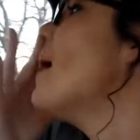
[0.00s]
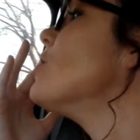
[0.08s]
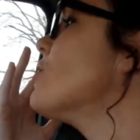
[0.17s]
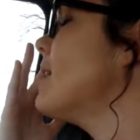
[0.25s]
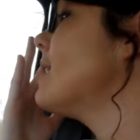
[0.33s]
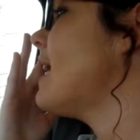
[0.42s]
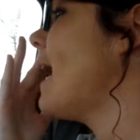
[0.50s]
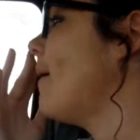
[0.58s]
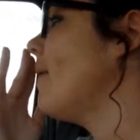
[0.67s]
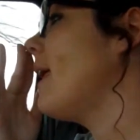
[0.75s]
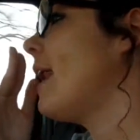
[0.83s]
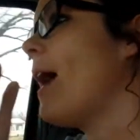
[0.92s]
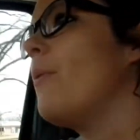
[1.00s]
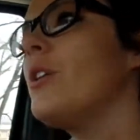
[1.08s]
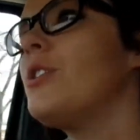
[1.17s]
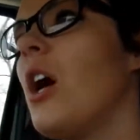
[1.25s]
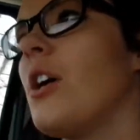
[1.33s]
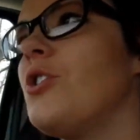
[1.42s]
So that's that, and I
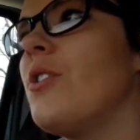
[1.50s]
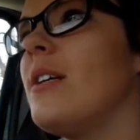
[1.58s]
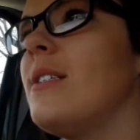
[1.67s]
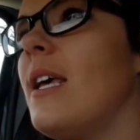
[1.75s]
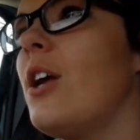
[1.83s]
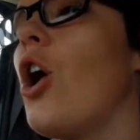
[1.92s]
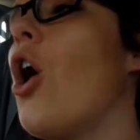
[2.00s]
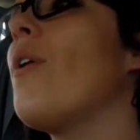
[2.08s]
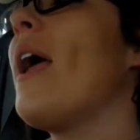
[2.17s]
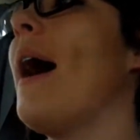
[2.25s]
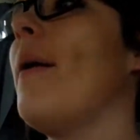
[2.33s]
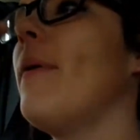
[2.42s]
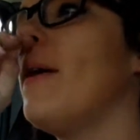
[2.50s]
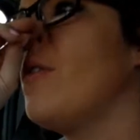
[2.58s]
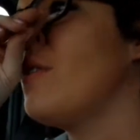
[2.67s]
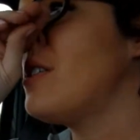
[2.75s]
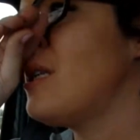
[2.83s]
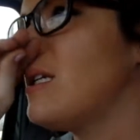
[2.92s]
will talk to you guys later. Oh yeah, and
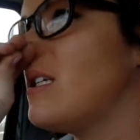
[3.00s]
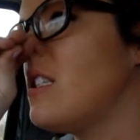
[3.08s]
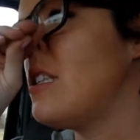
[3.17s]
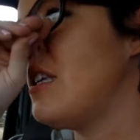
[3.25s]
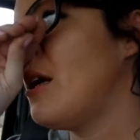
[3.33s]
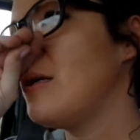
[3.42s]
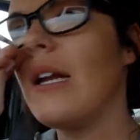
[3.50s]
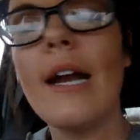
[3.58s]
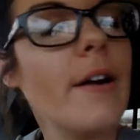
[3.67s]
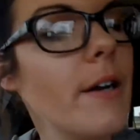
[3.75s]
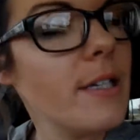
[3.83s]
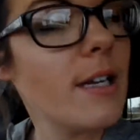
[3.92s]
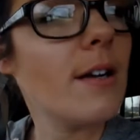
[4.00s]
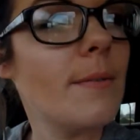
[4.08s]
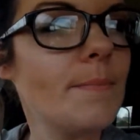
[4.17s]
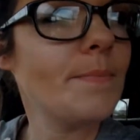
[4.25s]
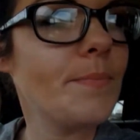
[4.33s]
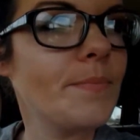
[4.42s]
we went to the casino. Did I already tell
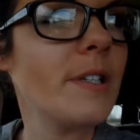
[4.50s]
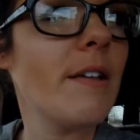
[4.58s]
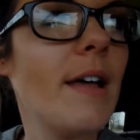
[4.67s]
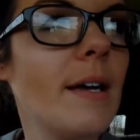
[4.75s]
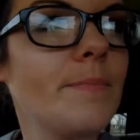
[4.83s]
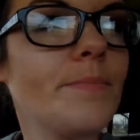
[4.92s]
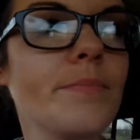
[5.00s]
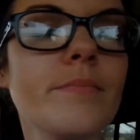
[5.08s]
say that?